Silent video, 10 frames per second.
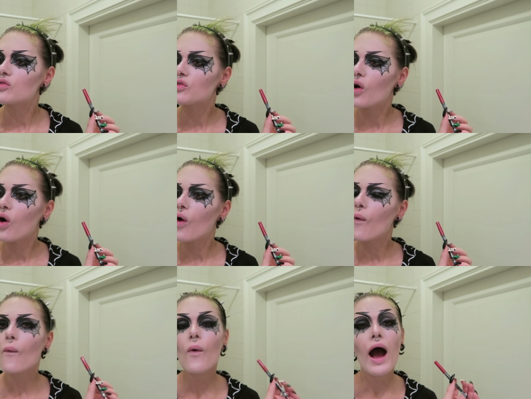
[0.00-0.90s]

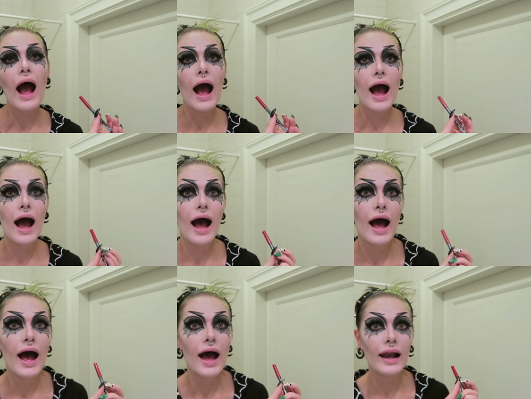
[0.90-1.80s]
So
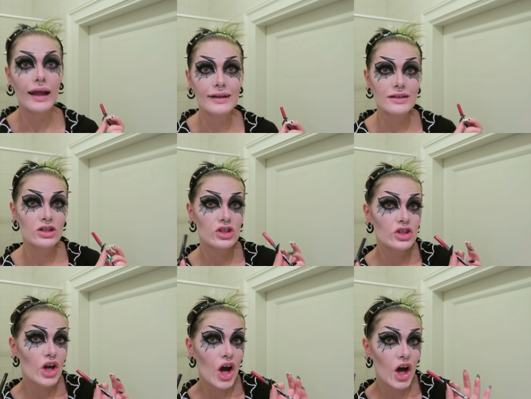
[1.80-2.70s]
let's
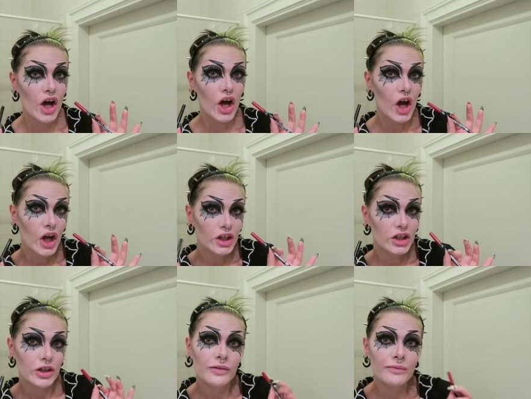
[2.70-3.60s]
start.